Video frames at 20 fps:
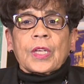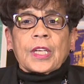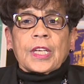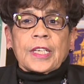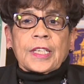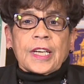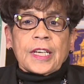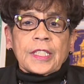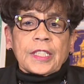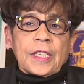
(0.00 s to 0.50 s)

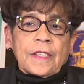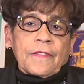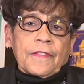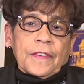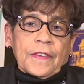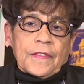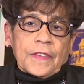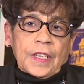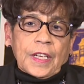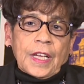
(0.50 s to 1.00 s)
in
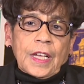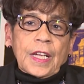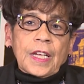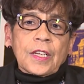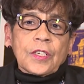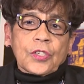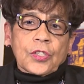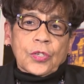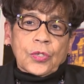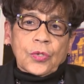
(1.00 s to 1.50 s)

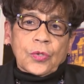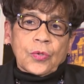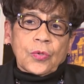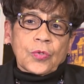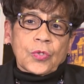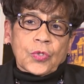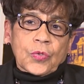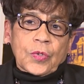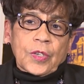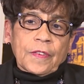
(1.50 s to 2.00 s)
1958 to
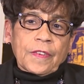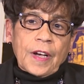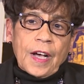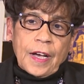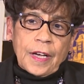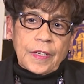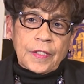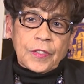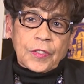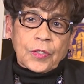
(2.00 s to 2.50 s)
Swift
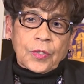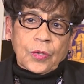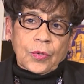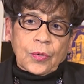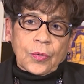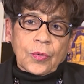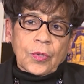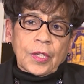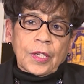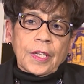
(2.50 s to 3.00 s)
High
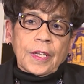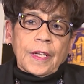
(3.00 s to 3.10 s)
School.